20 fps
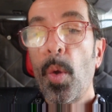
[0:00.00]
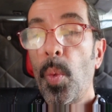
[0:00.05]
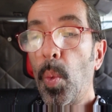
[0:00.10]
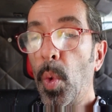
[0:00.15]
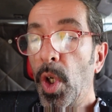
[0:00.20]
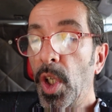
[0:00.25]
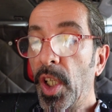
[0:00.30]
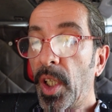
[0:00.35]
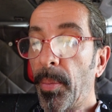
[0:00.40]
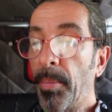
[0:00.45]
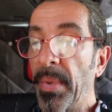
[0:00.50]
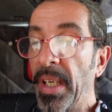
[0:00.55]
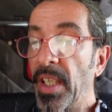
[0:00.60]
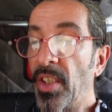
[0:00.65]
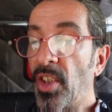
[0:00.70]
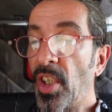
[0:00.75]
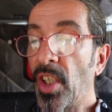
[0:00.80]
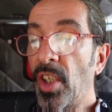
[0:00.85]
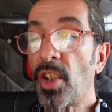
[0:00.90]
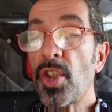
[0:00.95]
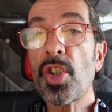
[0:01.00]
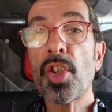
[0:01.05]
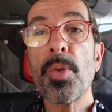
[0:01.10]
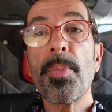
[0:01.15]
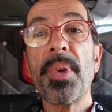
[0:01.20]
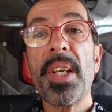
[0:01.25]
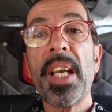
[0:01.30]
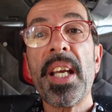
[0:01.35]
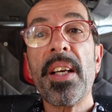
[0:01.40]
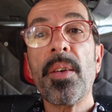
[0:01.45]
Work meetings should
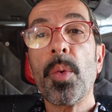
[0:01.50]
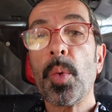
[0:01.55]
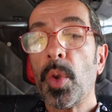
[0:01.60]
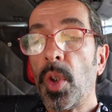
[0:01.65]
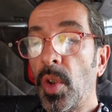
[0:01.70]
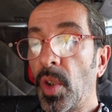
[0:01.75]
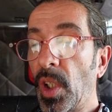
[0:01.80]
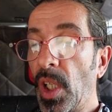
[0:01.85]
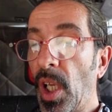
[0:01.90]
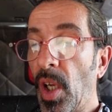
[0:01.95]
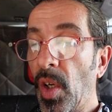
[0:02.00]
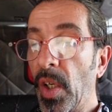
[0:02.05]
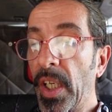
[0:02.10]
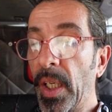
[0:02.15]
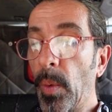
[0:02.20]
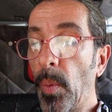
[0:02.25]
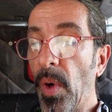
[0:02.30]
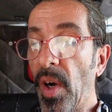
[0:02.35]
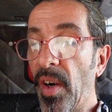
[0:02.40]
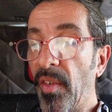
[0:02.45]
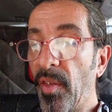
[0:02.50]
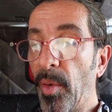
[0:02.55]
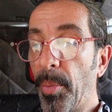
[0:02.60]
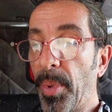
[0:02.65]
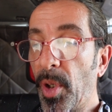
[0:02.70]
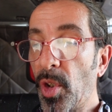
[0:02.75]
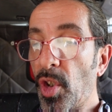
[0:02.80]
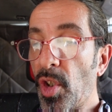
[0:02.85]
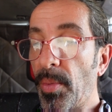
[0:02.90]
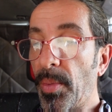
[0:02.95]
be held online wherever
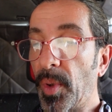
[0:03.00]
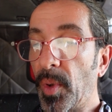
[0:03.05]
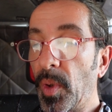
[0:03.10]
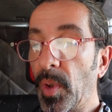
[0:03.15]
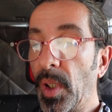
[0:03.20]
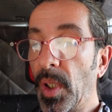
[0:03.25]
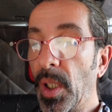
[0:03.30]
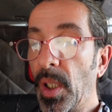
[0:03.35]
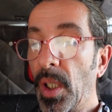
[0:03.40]
possible.